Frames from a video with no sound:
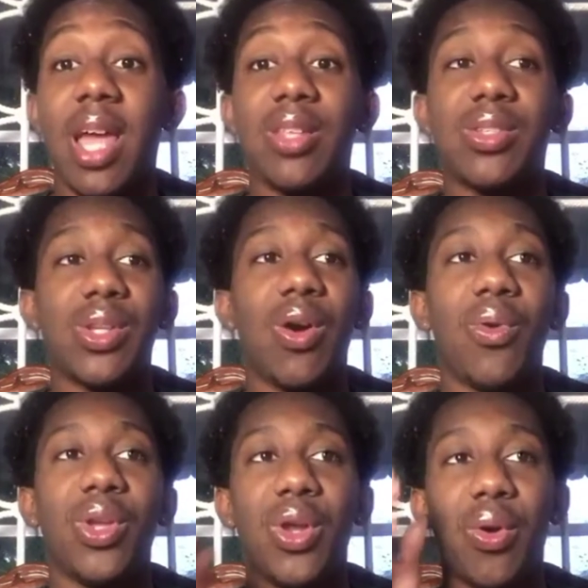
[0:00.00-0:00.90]
and
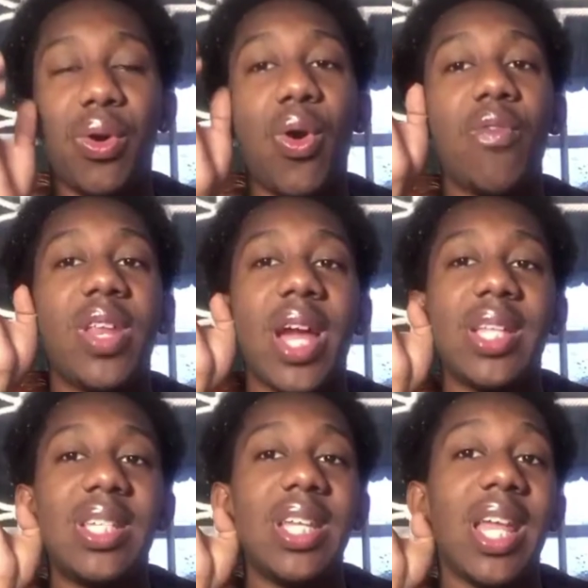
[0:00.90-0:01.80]
so
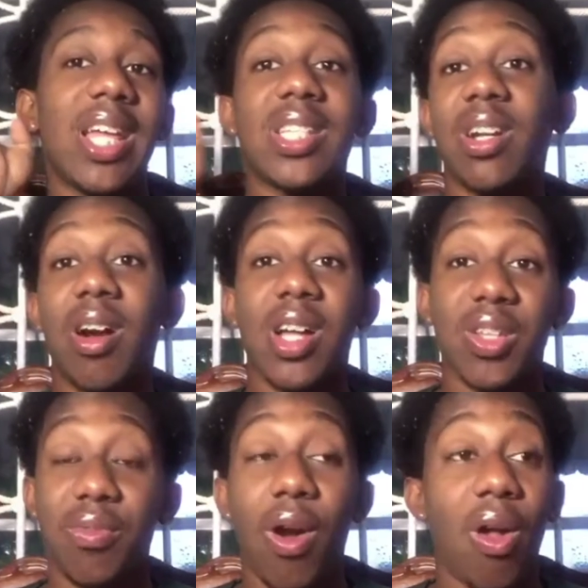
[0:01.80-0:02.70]
COVID-19 is the cause
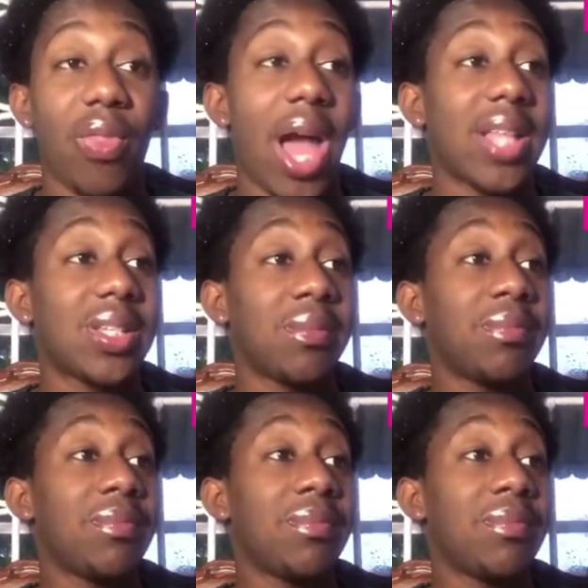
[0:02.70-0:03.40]
of all that.